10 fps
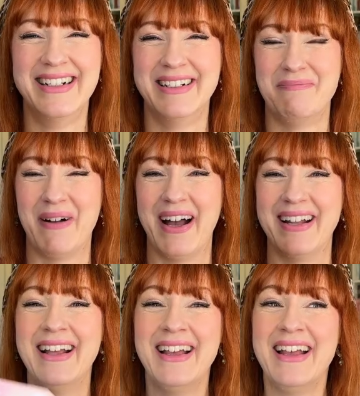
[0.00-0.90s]

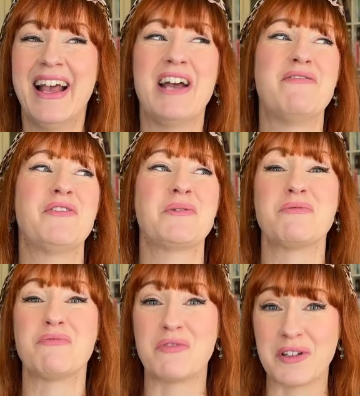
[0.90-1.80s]
but it
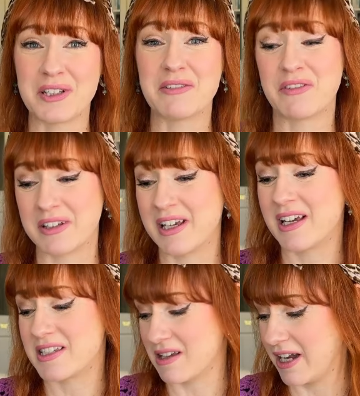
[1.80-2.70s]
feels really, really
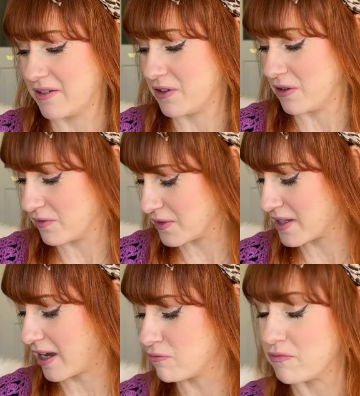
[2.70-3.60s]
exciting for you. It
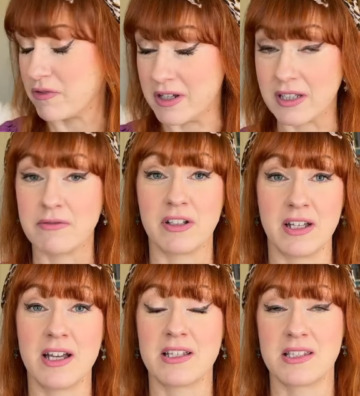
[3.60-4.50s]
feels like a really,
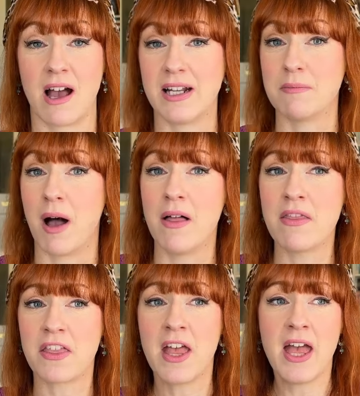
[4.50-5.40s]
really exciting
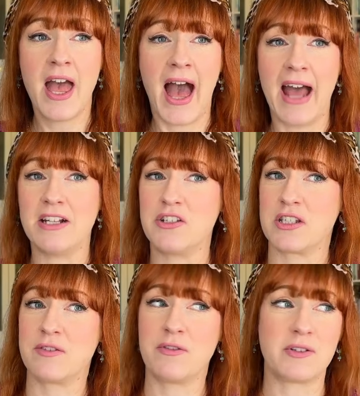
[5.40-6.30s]
month. And it
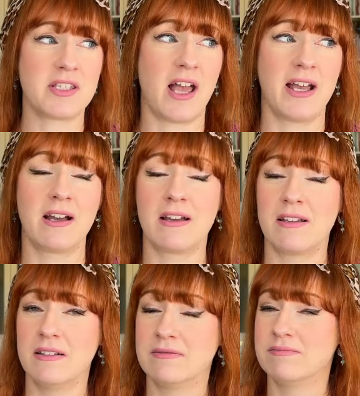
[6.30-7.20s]
just feels like
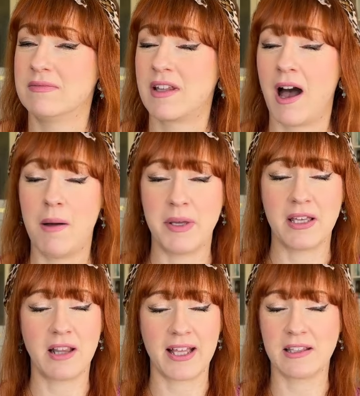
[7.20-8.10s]

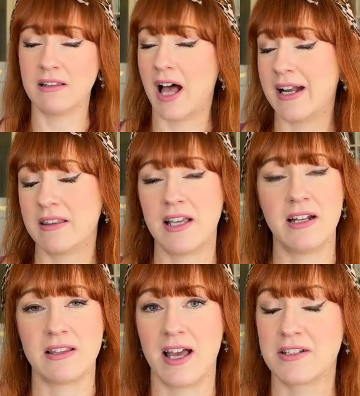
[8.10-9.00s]
coming, like the light at the
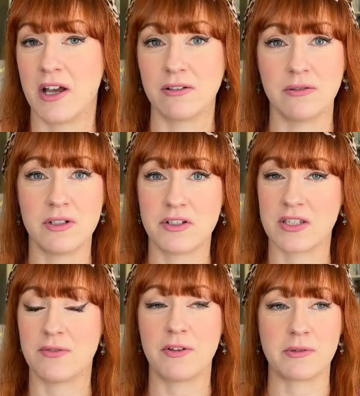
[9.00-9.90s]
end of that tunnel. It
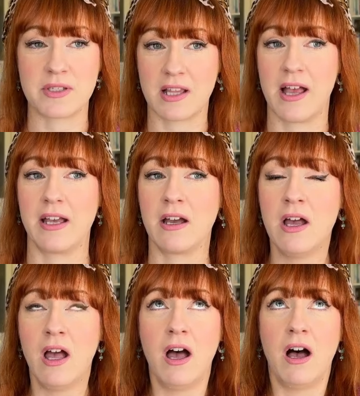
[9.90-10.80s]
just feels like,
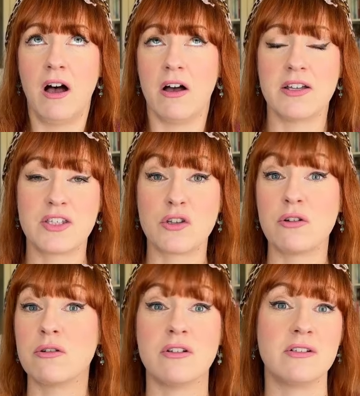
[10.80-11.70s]
oh,
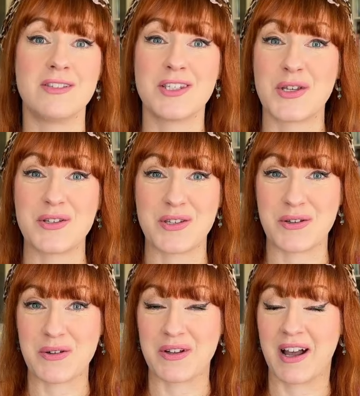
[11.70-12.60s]
so good. So
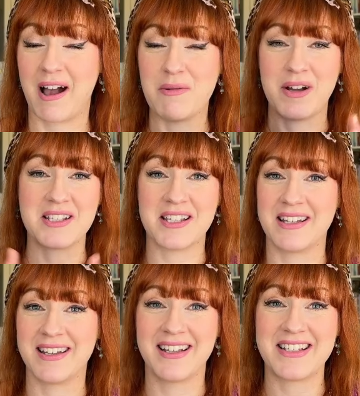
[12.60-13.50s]
good. I can't wait
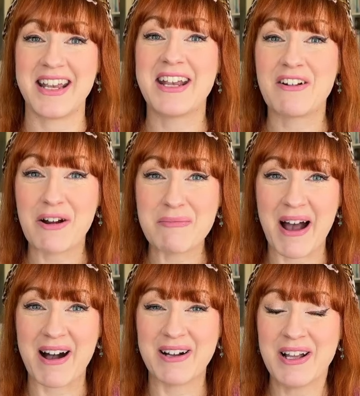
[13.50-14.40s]
to hear
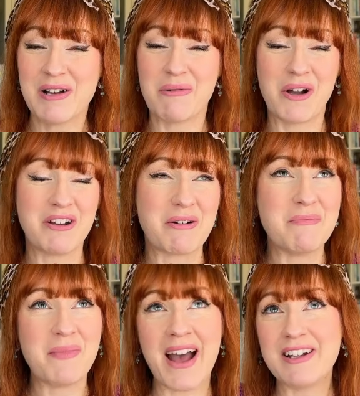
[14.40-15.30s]
about what you're
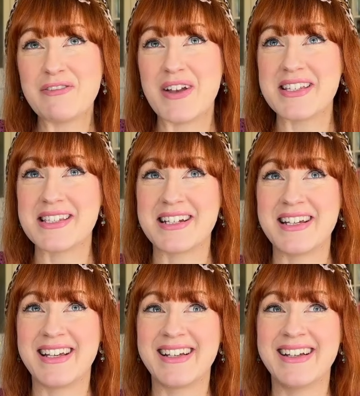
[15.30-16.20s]

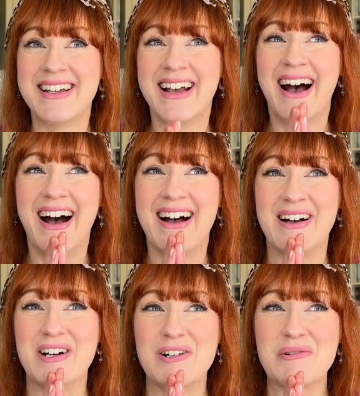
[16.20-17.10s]
manifesting,
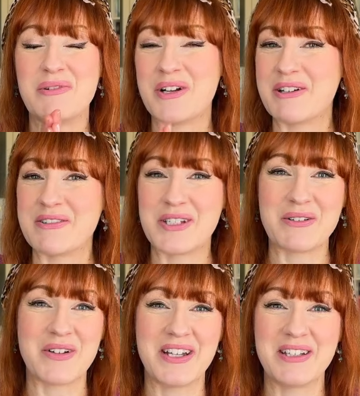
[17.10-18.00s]
what you're
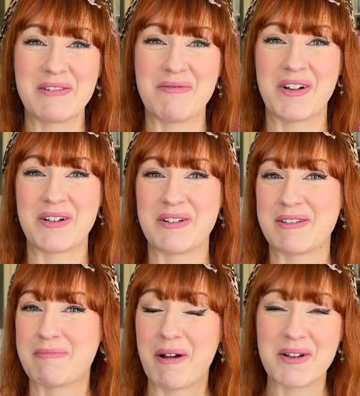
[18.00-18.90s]
doing in the
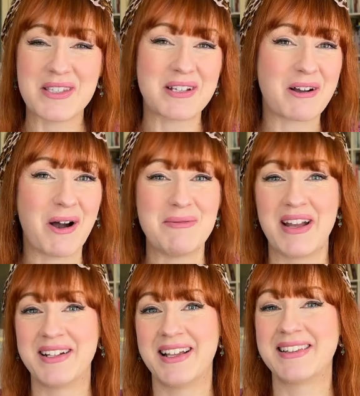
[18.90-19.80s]
world. Post a
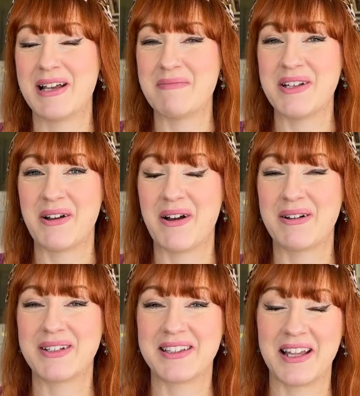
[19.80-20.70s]
comment and let me know.
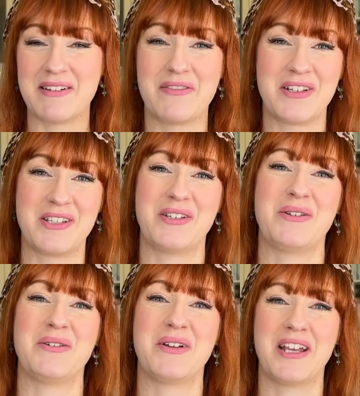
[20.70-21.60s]
I would love
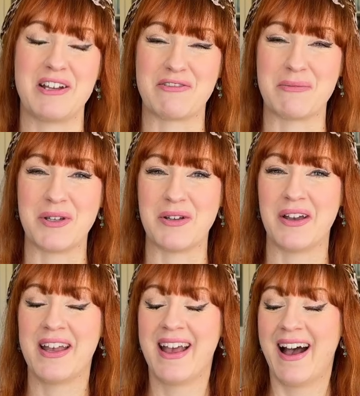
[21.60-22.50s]
to hear from
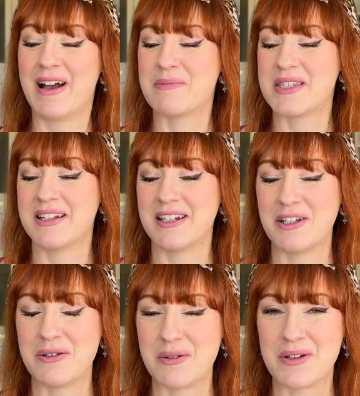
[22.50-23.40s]
you. I'm sending
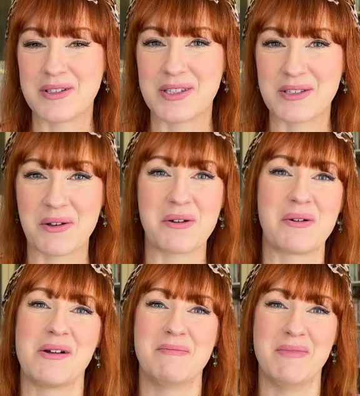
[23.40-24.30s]
you
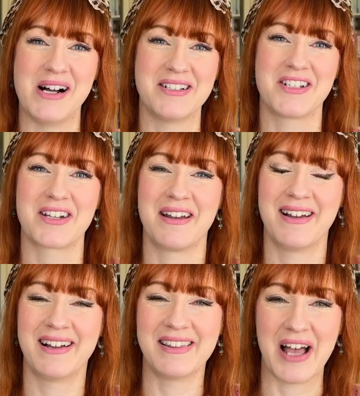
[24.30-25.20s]
so much
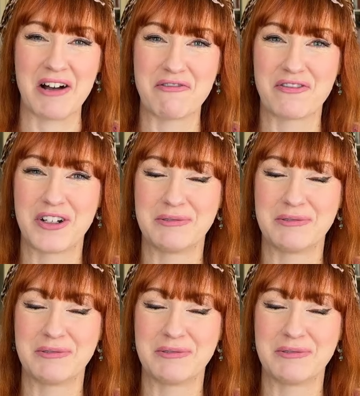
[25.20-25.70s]
love.